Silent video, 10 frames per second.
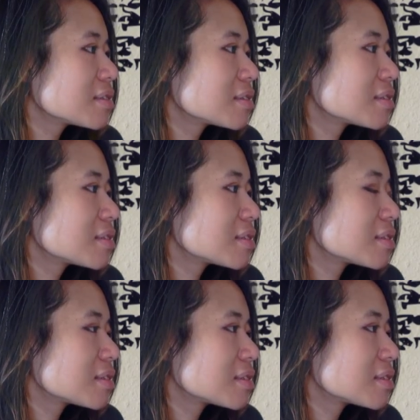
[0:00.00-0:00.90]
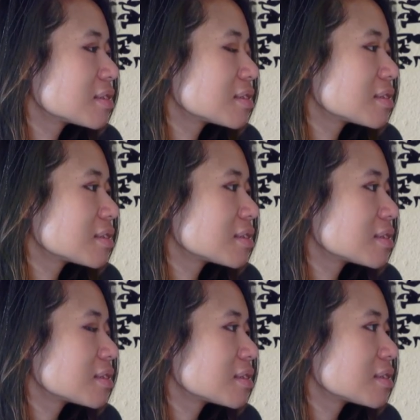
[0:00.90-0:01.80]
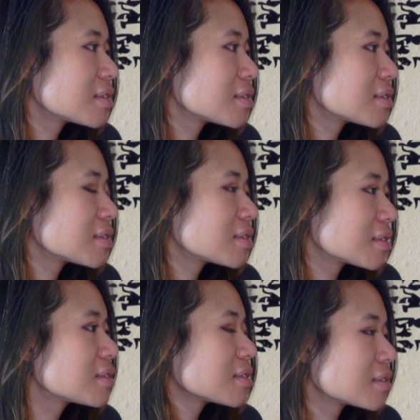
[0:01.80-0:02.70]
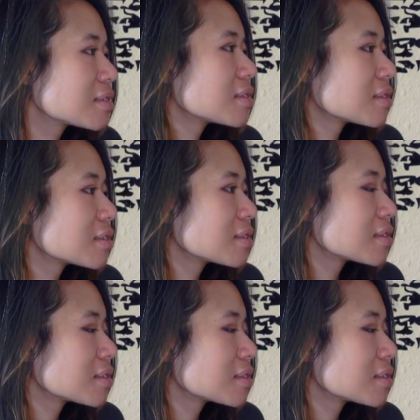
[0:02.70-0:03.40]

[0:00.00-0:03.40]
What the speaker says: [no speech]